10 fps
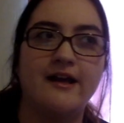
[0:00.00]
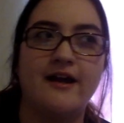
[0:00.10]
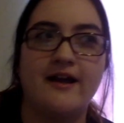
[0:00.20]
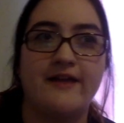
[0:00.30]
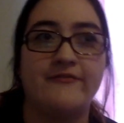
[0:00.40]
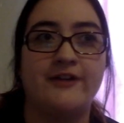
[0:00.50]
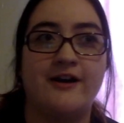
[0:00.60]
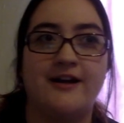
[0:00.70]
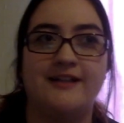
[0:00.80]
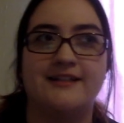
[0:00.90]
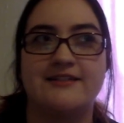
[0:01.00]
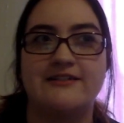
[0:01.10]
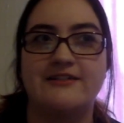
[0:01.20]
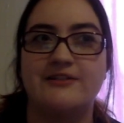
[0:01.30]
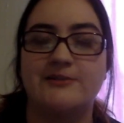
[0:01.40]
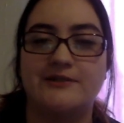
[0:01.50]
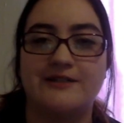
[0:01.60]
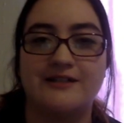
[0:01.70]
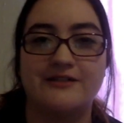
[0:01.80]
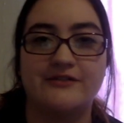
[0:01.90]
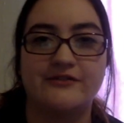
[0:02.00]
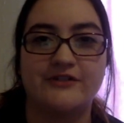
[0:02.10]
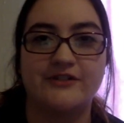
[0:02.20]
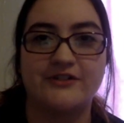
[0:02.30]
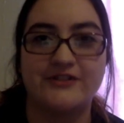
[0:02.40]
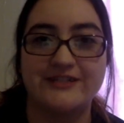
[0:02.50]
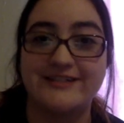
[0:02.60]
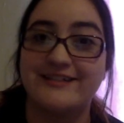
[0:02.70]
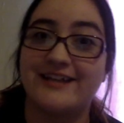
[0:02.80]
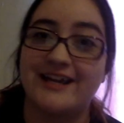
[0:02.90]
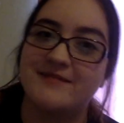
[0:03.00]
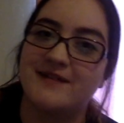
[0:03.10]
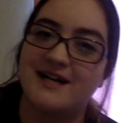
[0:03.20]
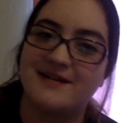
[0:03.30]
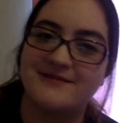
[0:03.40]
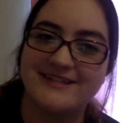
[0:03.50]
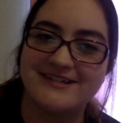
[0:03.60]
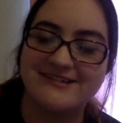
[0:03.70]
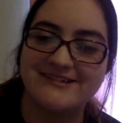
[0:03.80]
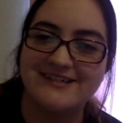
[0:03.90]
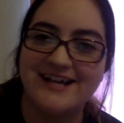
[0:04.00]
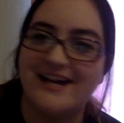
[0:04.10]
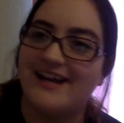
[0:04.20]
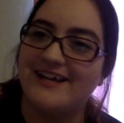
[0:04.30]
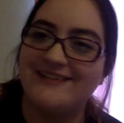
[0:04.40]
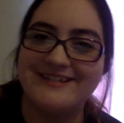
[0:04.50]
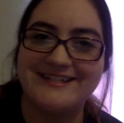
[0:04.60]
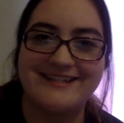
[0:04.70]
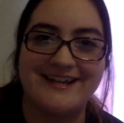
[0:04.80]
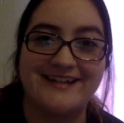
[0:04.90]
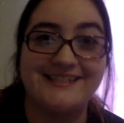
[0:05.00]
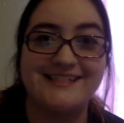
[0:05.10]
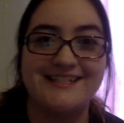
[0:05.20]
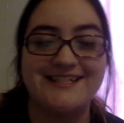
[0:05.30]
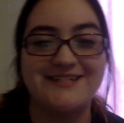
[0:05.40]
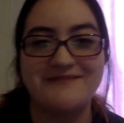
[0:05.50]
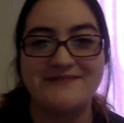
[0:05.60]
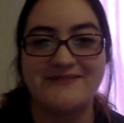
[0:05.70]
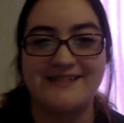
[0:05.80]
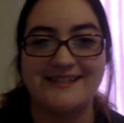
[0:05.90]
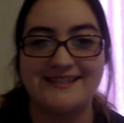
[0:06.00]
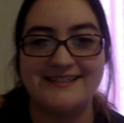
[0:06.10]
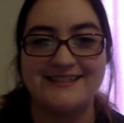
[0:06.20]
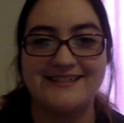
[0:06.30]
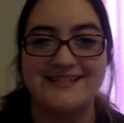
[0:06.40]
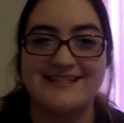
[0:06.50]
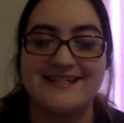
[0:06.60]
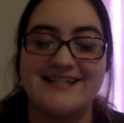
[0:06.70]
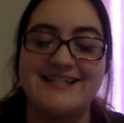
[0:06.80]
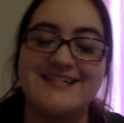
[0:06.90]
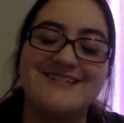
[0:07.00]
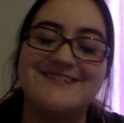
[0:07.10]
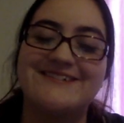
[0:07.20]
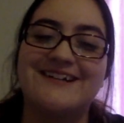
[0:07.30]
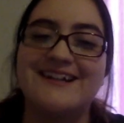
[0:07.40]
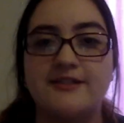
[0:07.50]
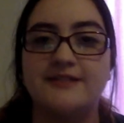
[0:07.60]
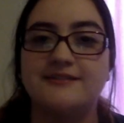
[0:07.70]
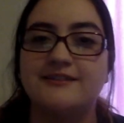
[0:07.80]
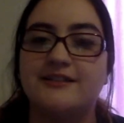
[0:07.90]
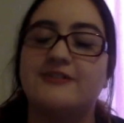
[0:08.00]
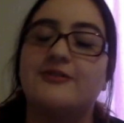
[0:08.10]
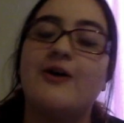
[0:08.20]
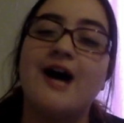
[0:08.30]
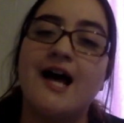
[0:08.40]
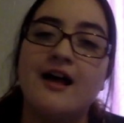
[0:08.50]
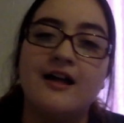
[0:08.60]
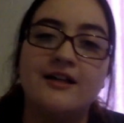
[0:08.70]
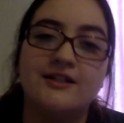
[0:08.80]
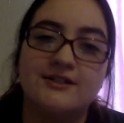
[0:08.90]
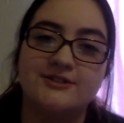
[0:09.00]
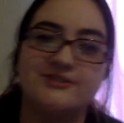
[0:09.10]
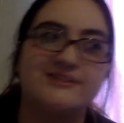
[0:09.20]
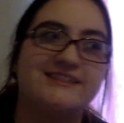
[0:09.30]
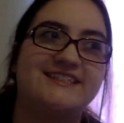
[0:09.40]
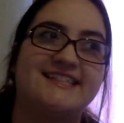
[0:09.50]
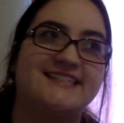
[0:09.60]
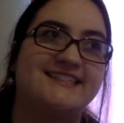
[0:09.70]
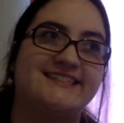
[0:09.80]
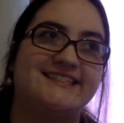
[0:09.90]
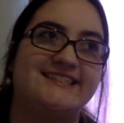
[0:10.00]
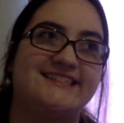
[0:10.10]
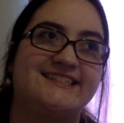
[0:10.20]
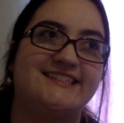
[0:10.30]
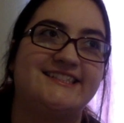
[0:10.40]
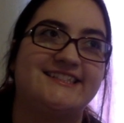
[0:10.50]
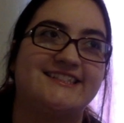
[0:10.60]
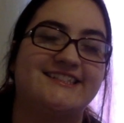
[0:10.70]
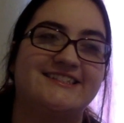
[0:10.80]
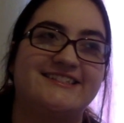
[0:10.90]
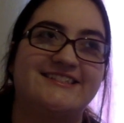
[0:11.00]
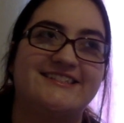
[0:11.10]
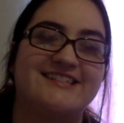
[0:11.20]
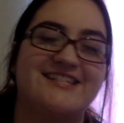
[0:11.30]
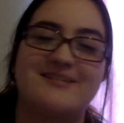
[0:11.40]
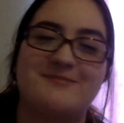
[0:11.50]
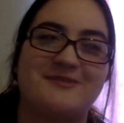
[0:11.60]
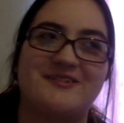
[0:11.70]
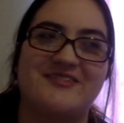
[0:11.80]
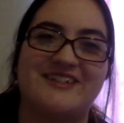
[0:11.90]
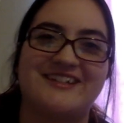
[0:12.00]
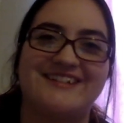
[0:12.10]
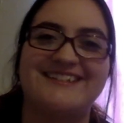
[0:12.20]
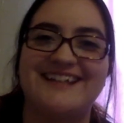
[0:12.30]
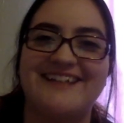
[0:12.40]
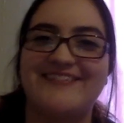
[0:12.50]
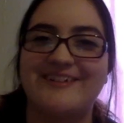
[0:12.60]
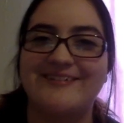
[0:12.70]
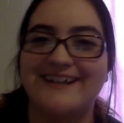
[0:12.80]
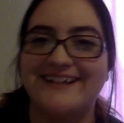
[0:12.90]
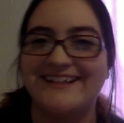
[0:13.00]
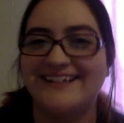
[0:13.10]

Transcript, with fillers: I have not listened to a lot of current K-pop, so I'm excited to be back and listening to Dong who who is just just perfect in every way.